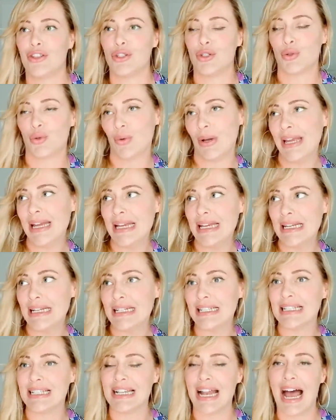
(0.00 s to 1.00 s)

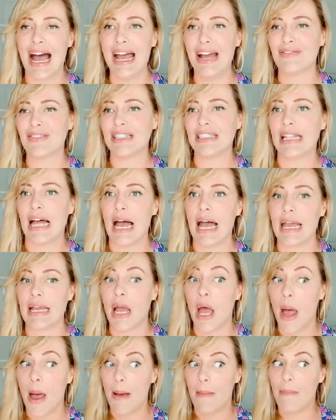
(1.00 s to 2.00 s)
trends and I have to like
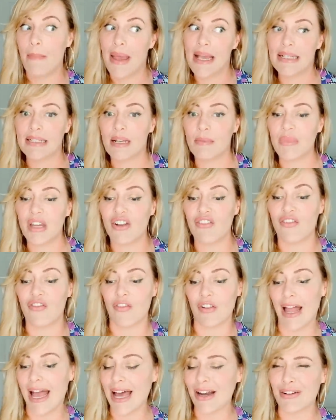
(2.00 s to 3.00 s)
make something
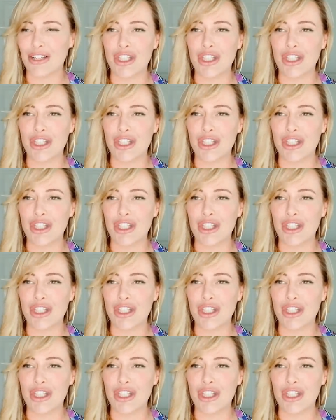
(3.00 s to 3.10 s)
flatter.